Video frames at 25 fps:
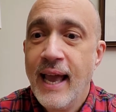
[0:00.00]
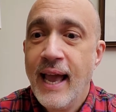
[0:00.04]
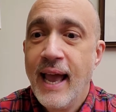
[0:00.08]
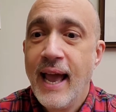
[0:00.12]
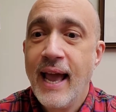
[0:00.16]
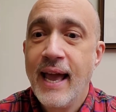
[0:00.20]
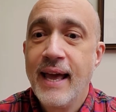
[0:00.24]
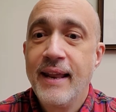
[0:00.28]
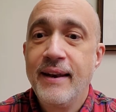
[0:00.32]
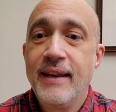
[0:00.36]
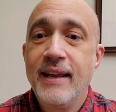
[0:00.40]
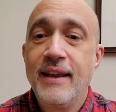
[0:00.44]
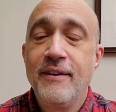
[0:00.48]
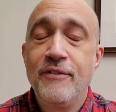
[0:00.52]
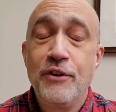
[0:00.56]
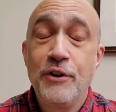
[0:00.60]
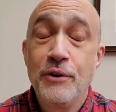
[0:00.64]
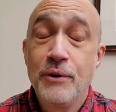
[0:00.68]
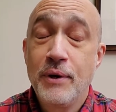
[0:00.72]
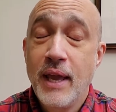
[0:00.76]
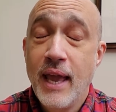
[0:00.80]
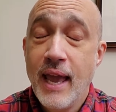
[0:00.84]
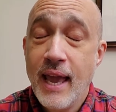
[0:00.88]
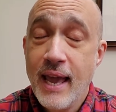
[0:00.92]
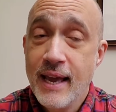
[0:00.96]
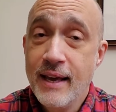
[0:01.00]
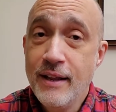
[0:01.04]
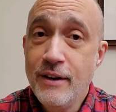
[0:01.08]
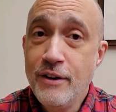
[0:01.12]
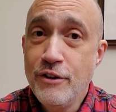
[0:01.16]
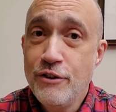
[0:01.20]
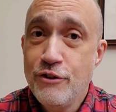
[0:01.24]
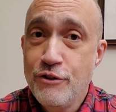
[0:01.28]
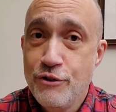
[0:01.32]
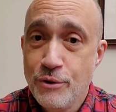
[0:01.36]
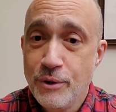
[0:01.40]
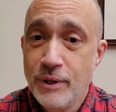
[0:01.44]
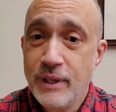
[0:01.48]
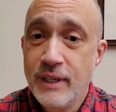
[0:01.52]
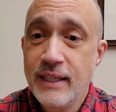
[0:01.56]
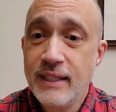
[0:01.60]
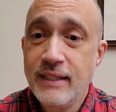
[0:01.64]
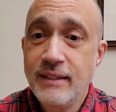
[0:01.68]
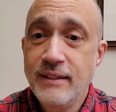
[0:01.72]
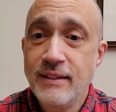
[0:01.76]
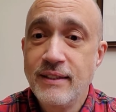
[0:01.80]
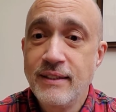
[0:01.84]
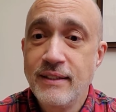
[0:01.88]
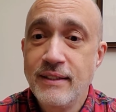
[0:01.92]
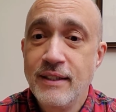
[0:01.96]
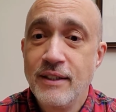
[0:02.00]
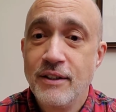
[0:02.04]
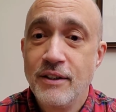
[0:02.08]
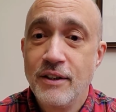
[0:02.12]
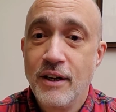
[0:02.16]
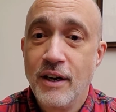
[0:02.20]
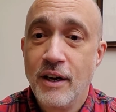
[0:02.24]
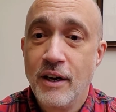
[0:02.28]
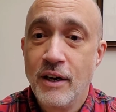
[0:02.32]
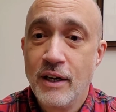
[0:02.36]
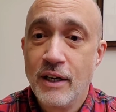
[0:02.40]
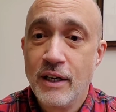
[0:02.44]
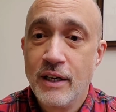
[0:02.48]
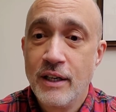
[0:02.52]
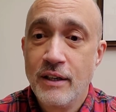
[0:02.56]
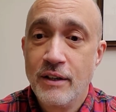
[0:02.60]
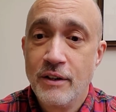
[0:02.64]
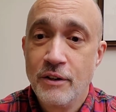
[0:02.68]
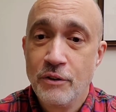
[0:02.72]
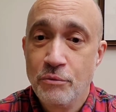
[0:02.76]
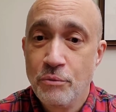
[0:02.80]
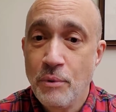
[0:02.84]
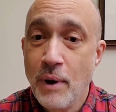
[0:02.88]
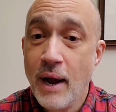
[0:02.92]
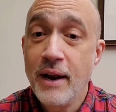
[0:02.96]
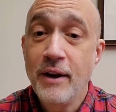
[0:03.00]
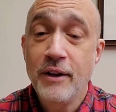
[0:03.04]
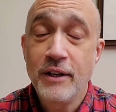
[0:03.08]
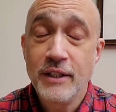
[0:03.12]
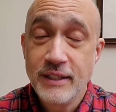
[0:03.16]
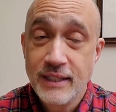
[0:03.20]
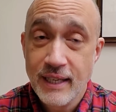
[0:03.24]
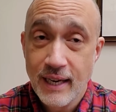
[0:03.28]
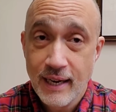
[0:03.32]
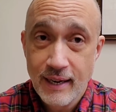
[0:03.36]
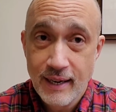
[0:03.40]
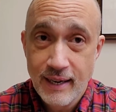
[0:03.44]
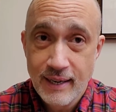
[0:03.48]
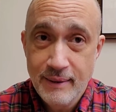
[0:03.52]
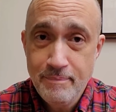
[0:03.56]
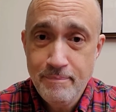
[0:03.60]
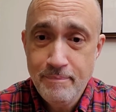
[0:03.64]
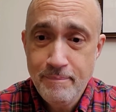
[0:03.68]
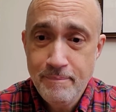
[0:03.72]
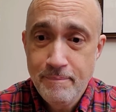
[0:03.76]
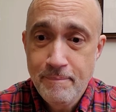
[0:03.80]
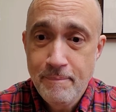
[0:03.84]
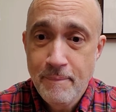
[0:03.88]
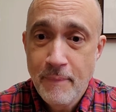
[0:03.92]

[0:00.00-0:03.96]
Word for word: And if you can't join us on, uh, right on time,